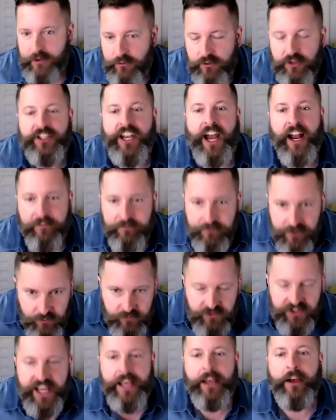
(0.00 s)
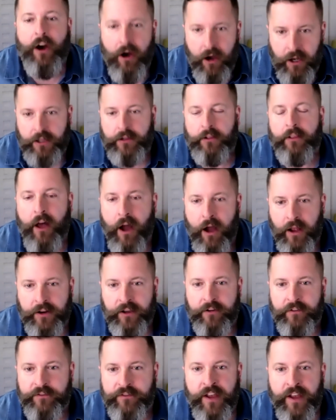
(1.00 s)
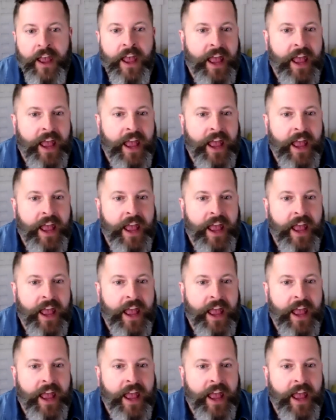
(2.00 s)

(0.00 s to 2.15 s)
You just kind of, you take on a lot of